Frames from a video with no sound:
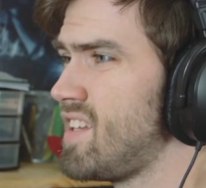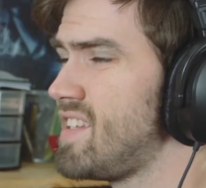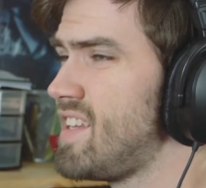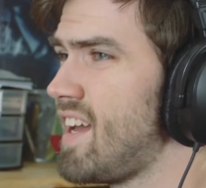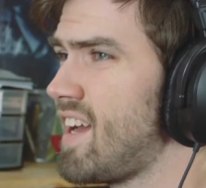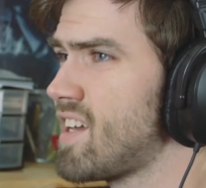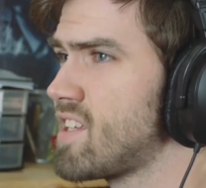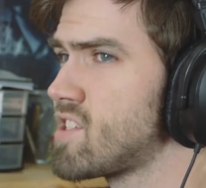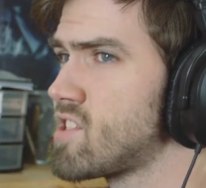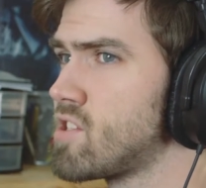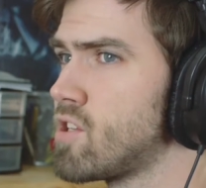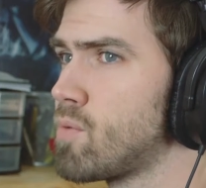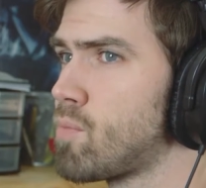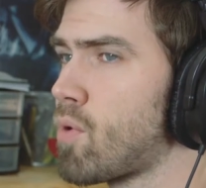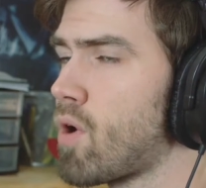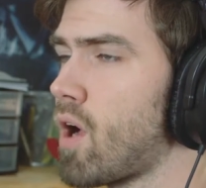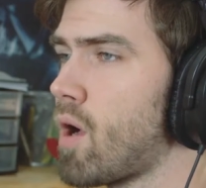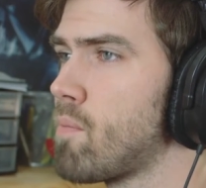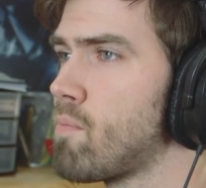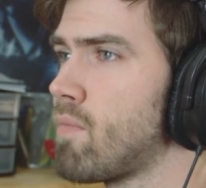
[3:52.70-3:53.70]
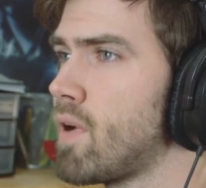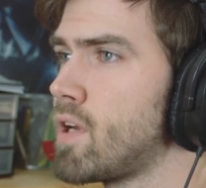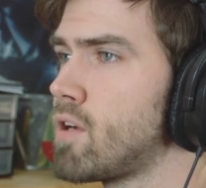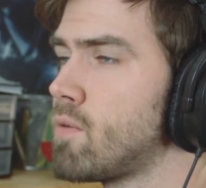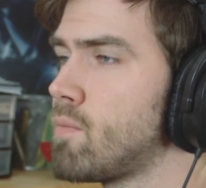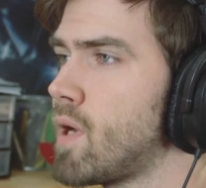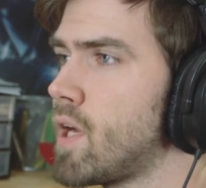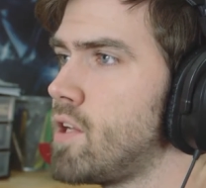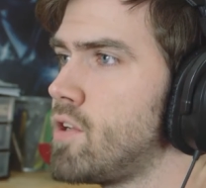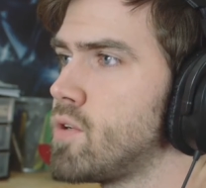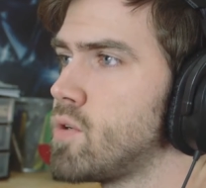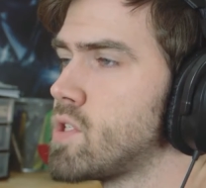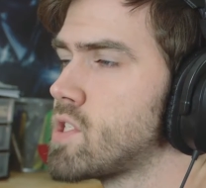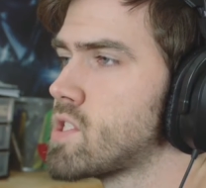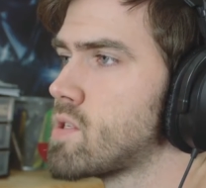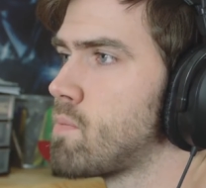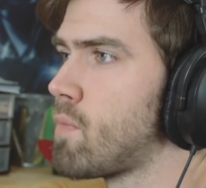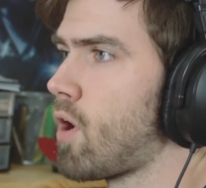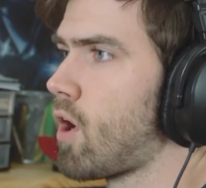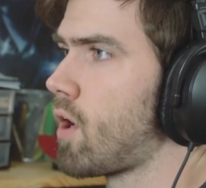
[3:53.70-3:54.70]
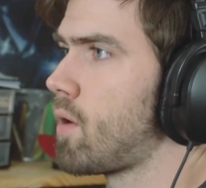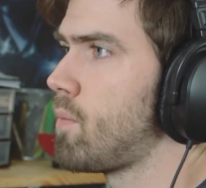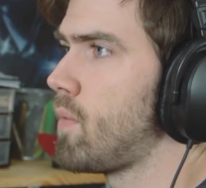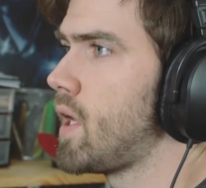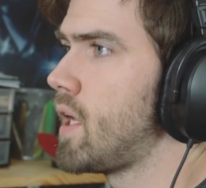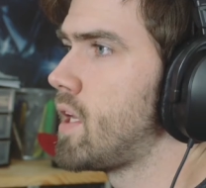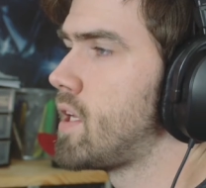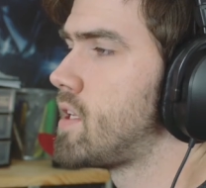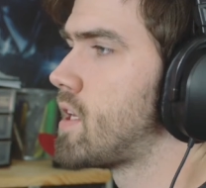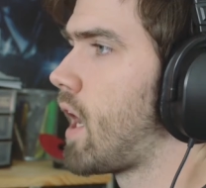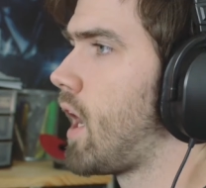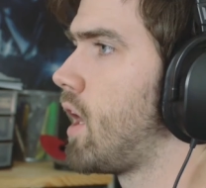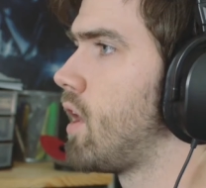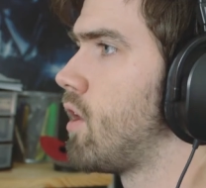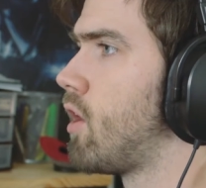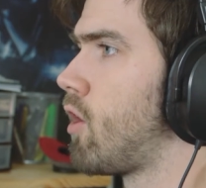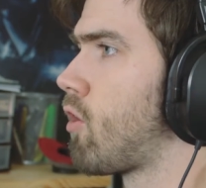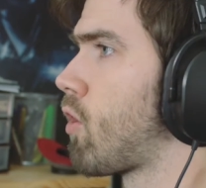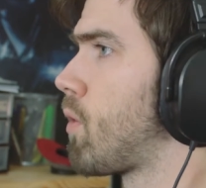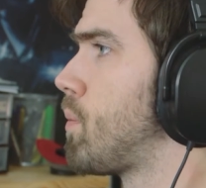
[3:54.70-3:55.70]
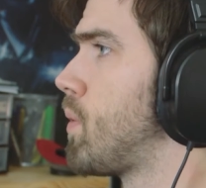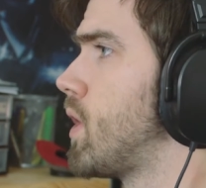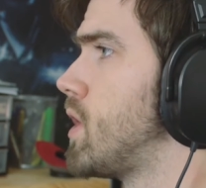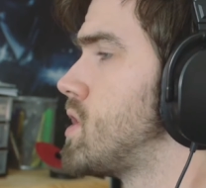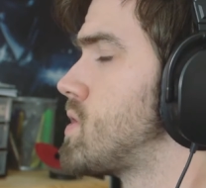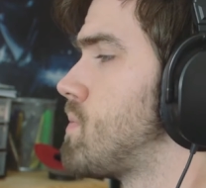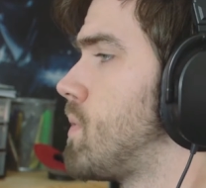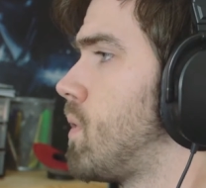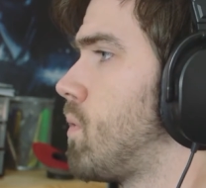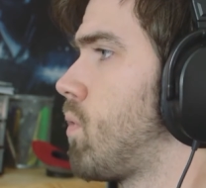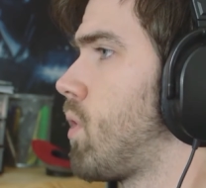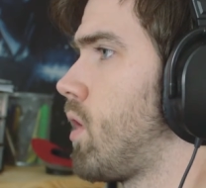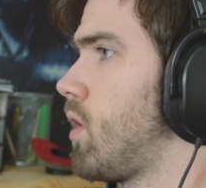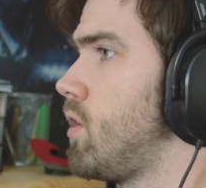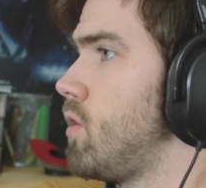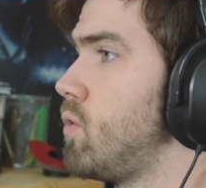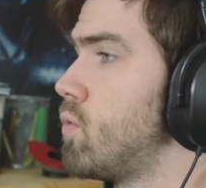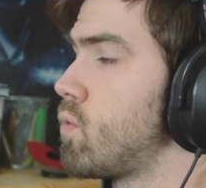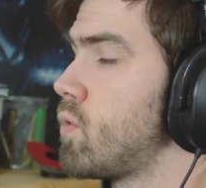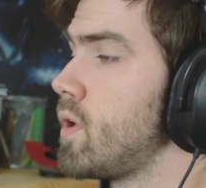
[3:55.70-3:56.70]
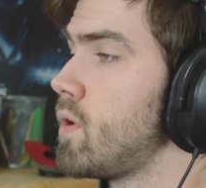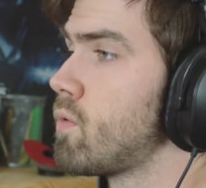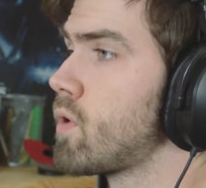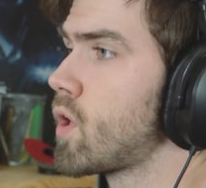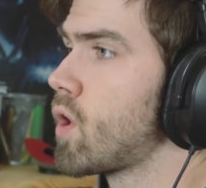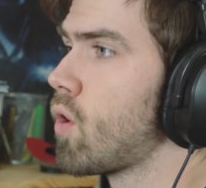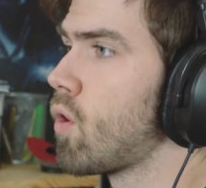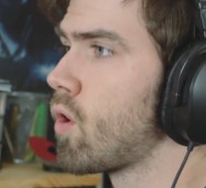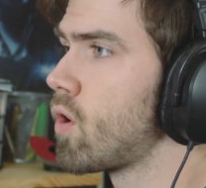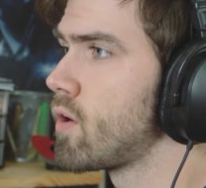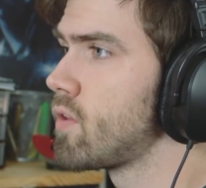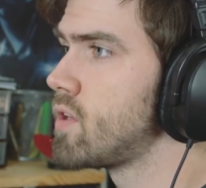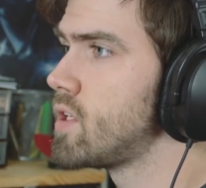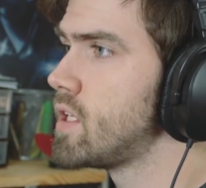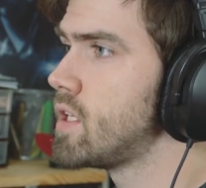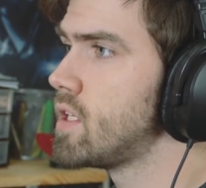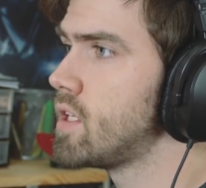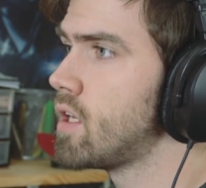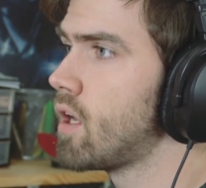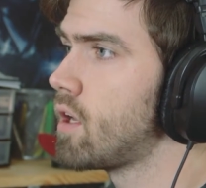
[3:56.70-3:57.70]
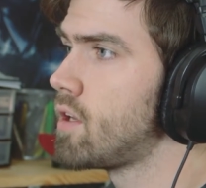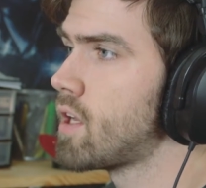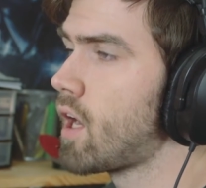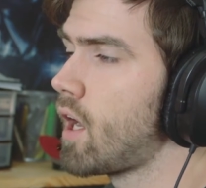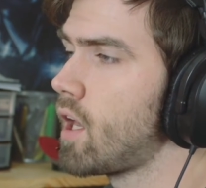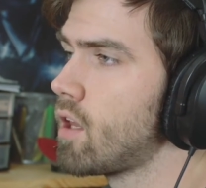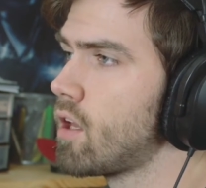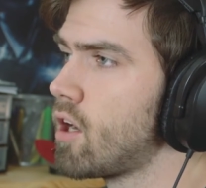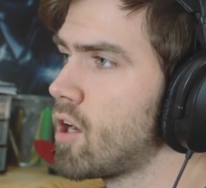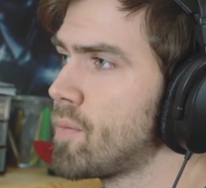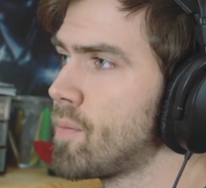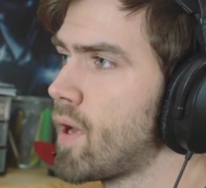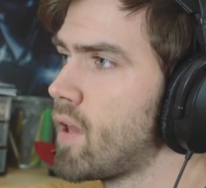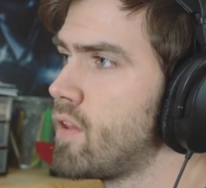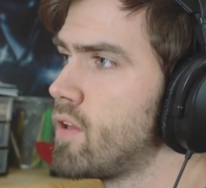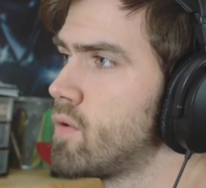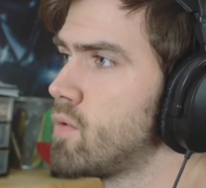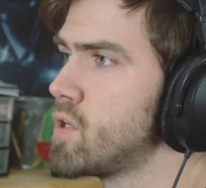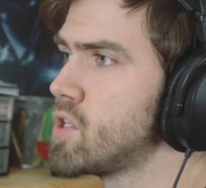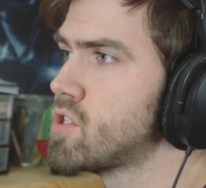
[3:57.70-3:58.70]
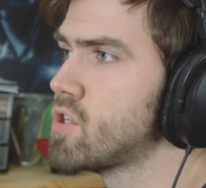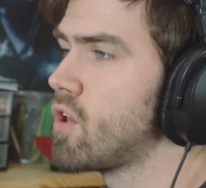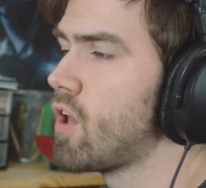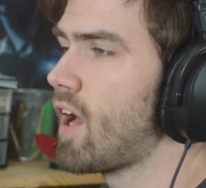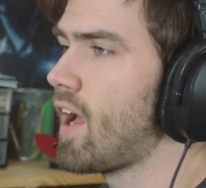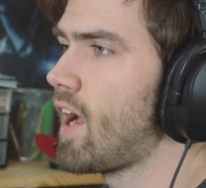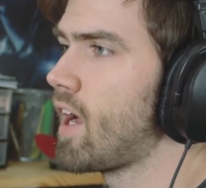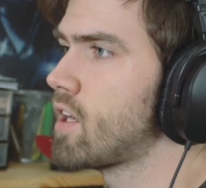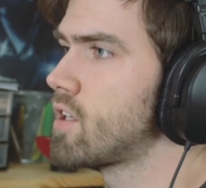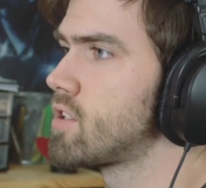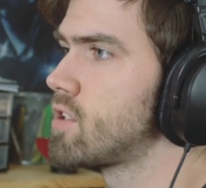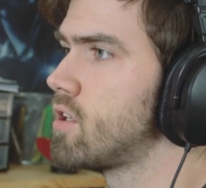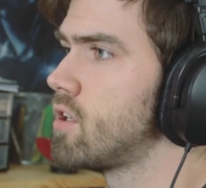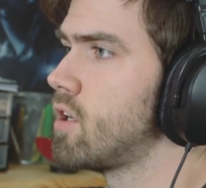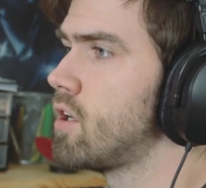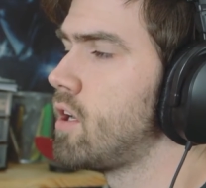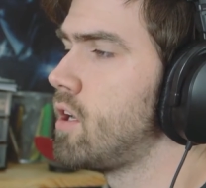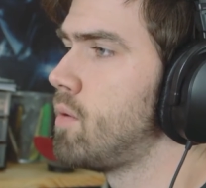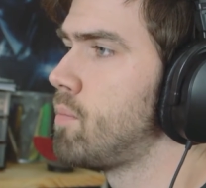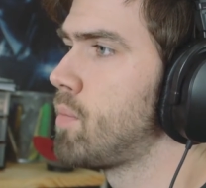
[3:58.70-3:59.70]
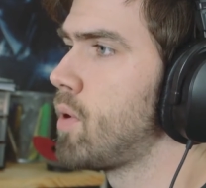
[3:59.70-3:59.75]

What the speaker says: Yeah, it's no problem. I don't mind doing some automated dialogue replacement where you re-record the dialogue by the original actor in